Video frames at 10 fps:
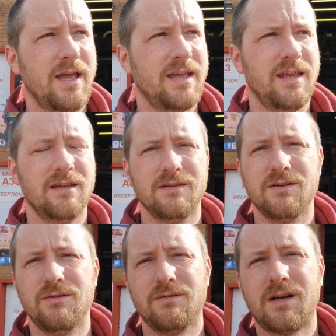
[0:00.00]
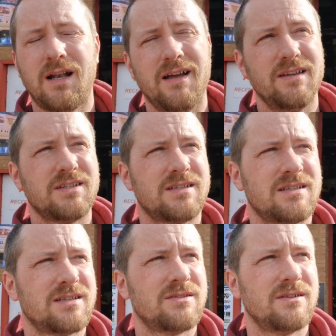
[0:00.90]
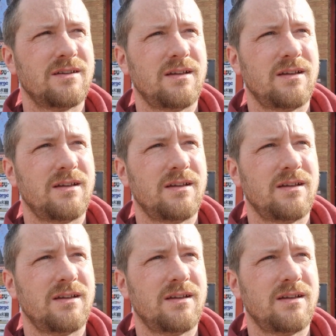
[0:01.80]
a new clutch,